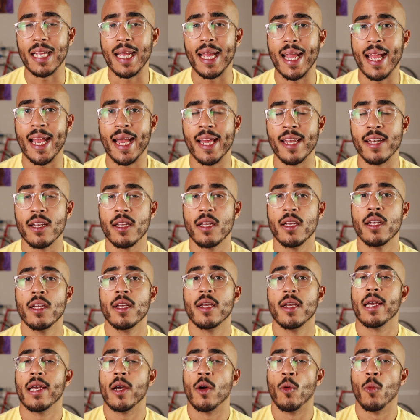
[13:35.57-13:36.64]
And
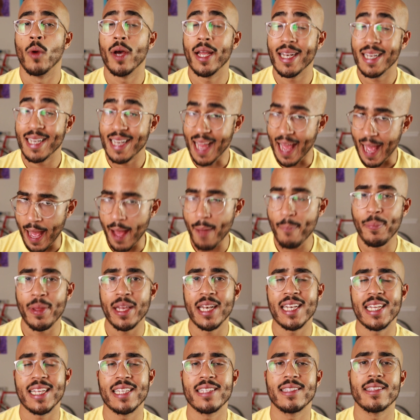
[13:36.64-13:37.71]
what
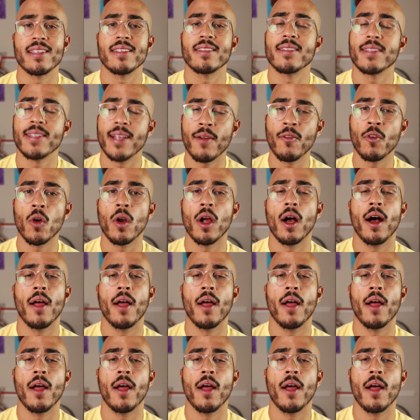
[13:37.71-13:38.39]
happened is that several